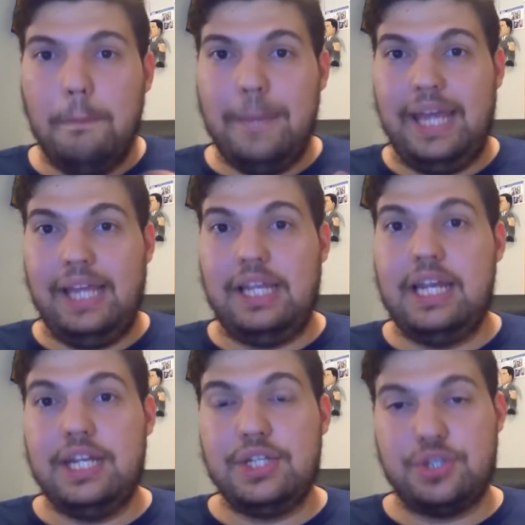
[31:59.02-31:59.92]

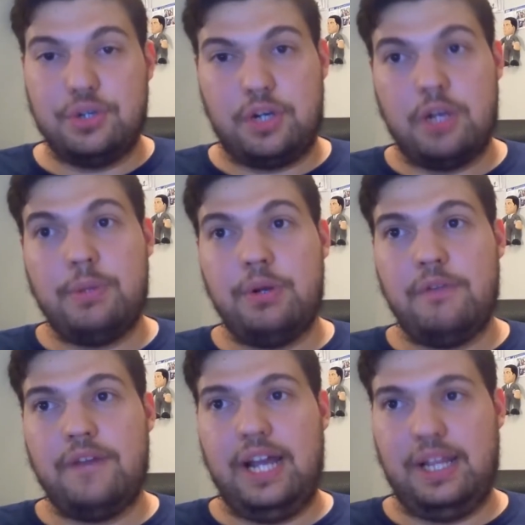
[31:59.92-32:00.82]
melees or communal
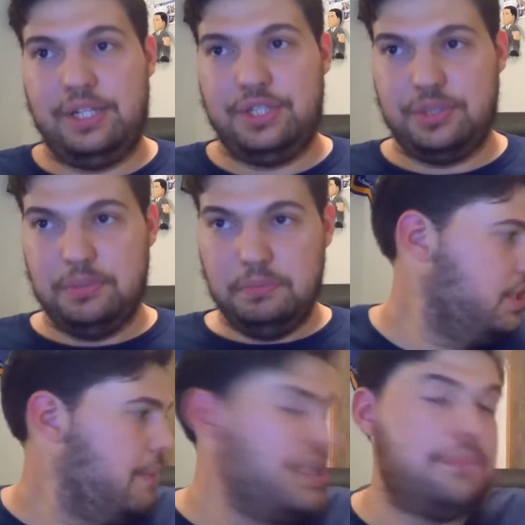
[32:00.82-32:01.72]
violence.
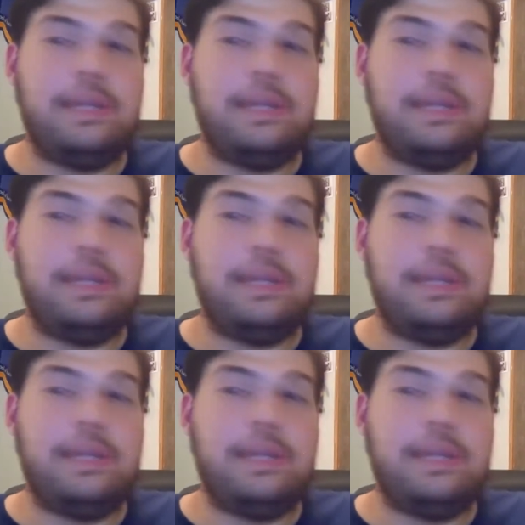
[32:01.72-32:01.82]
There must